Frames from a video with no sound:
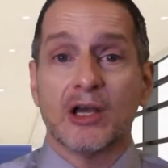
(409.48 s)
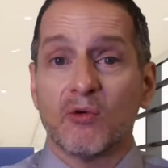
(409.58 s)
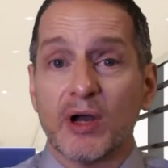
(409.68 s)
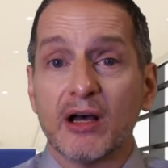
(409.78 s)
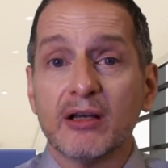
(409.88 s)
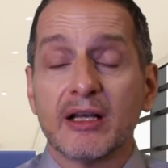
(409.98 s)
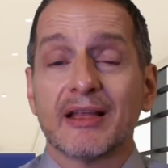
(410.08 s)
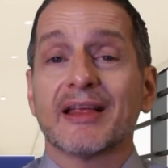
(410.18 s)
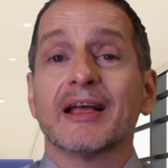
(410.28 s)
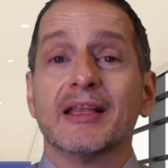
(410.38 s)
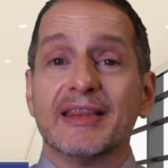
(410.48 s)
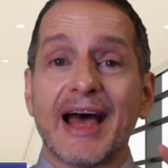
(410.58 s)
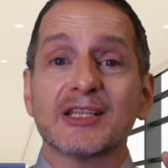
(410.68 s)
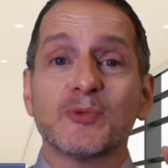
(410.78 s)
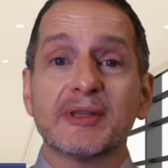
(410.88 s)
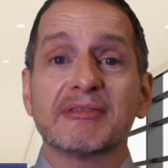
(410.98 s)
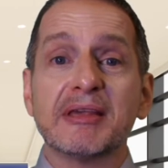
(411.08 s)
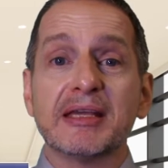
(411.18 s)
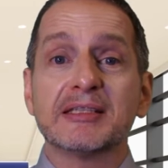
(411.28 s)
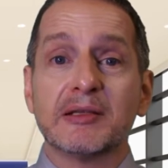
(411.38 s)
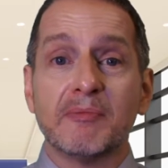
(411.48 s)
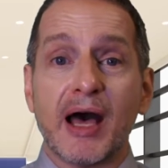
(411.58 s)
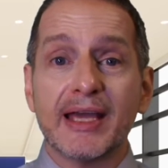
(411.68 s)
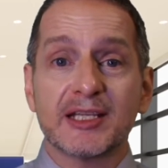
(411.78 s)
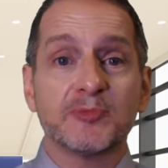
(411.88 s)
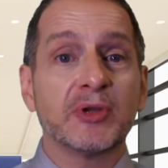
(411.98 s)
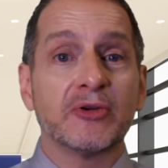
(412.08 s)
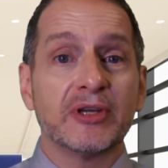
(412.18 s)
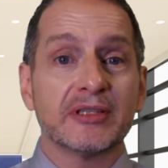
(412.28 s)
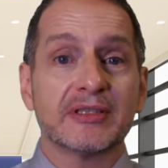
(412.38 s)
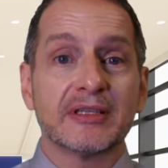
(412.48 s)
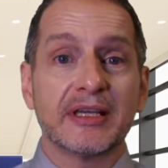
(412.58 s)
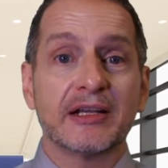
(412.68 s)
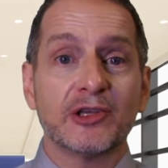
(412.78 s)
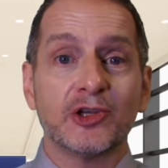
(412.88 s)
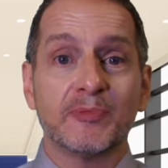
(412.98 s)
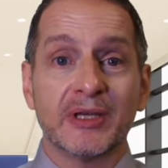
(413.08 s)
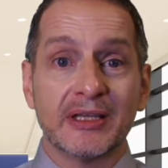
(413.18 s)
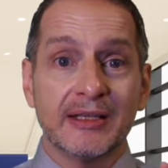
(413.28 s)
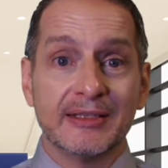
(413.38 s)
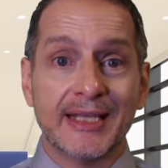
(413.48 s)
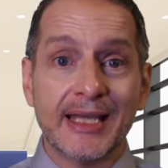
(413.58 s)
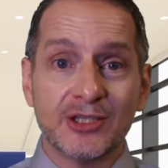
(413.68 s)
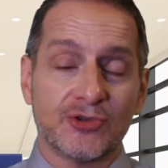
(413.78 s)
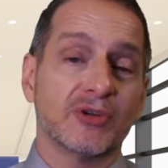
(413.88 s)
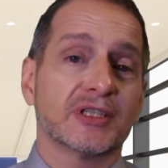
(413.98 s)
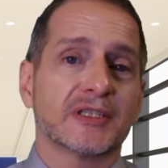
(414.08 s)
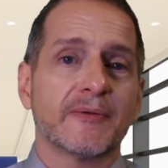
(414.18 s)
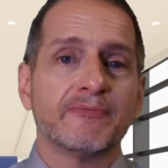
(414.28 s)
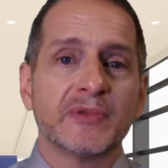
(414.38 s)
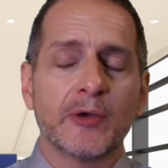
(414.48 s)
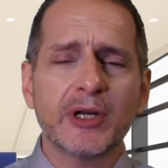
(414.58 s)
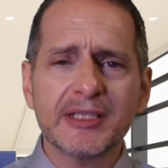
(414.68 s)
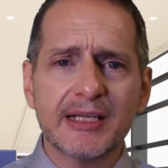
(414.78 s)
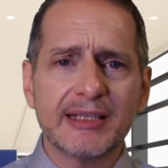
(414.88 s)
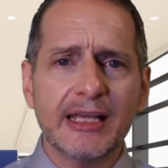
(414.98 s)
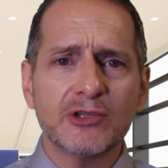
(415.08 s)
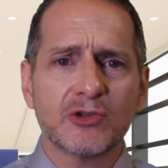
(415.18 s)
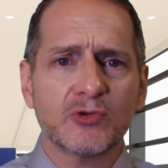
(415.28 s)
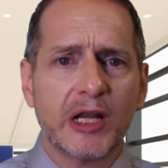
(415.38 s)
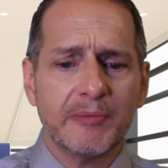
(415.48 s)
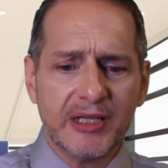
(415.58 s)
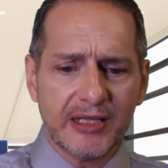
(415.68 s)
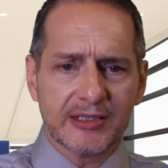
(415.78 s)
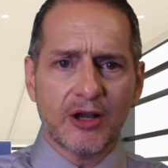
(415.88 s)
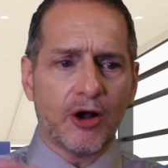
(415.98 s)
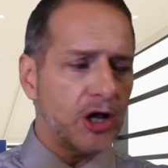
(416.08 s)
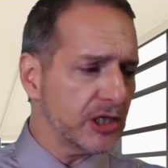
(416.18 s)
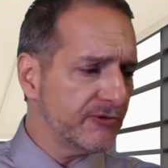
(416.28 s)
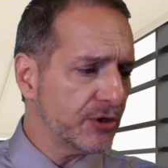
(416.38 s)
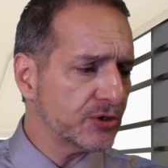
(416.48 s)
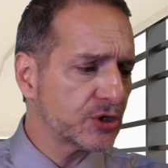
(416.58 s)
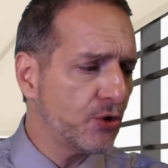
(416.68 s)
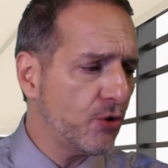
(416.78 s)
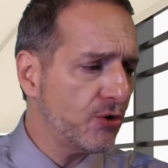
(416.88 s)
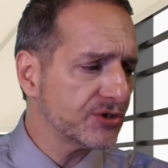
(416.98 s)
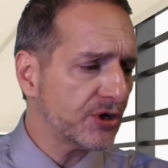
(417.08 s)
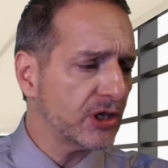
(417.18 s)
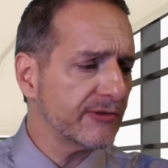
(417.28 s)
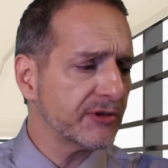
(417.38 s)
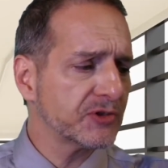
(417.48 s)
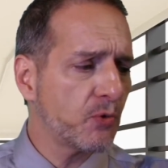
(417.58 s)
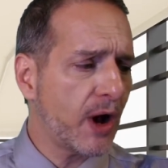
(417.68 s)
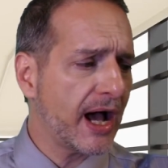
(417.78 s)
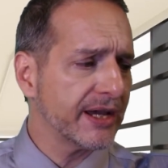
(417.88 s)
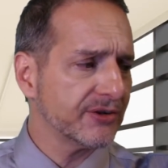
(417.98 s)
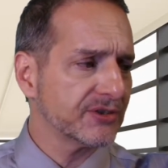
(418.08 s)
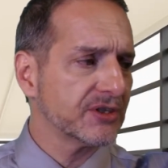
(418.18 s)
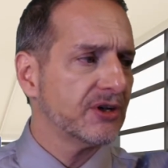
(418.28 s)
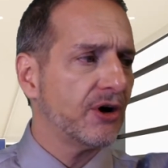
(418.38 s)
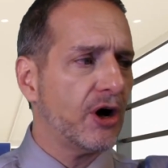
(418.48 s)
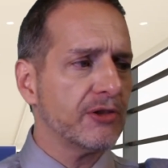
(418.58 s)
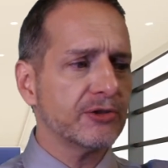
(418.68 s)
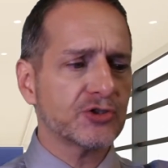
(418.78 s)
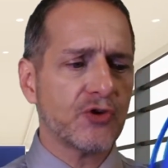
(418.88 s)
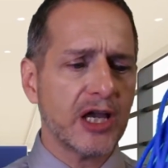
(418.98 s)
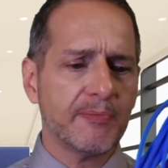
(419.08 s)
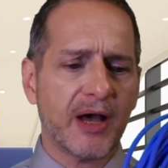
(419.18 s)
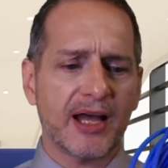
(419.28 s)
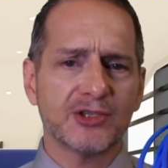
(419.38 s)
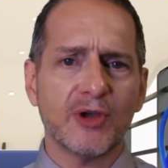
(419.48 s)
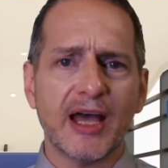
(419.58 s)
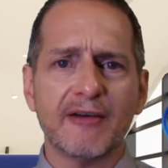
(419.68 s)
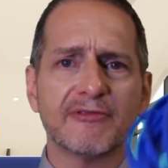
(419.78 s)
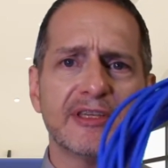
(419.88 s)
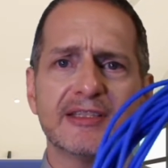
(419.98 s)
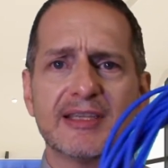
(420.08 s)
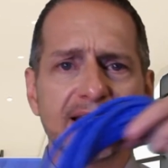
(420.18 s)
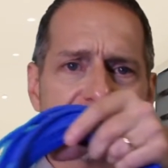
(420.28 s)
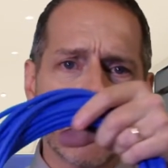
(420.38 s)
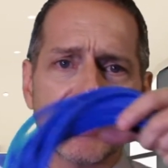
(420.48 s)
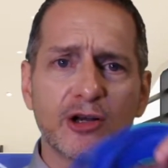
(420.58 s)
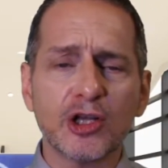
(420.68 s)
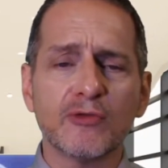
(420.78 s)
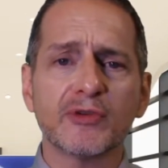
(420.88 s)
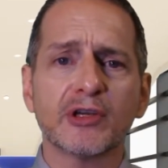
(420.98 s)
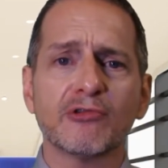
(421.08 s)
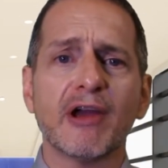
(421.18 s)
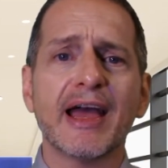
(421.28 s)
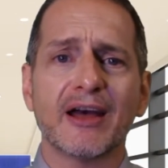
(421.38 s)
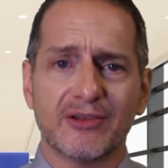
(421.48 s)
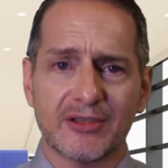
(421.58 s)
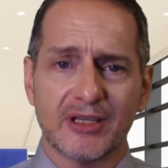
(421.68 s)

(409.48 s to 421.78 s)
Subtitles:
Well, that's when things, in my experience, get a little bit dangerous. When I say dangerous, what I mean is all of those cords, all of those wires, all those tripods, you have these things lying all over the ground.